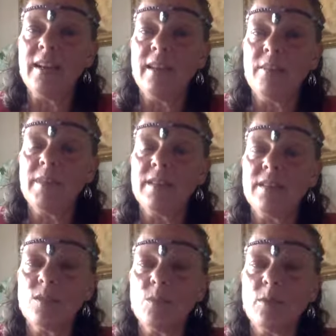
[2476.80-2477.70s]
I, the
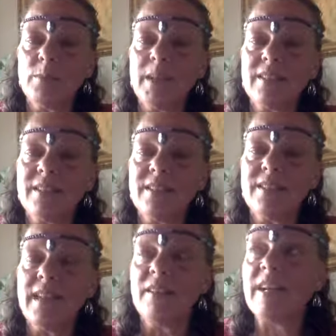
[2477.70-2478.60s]
solar plexus
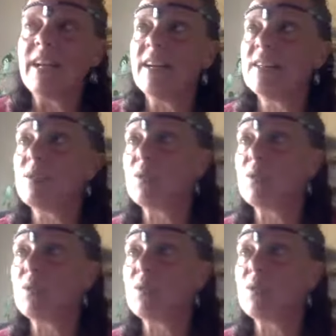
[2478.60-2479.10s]
area is